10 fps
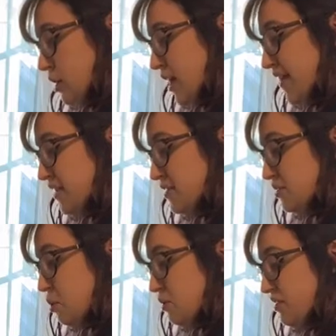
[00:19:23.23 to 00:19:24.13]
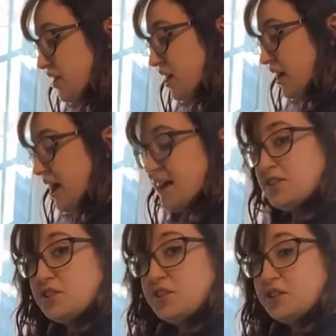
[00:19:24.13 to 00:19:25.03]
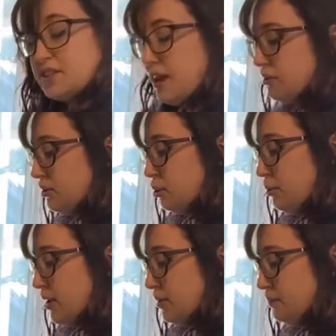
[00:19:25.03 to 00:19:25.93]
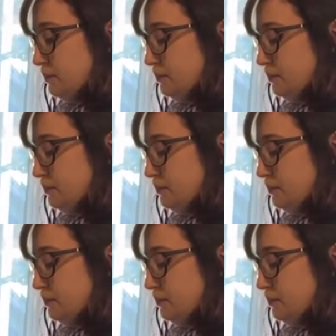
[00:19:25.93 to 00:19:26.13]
And then this whole thing kind of has to cook down a little bit.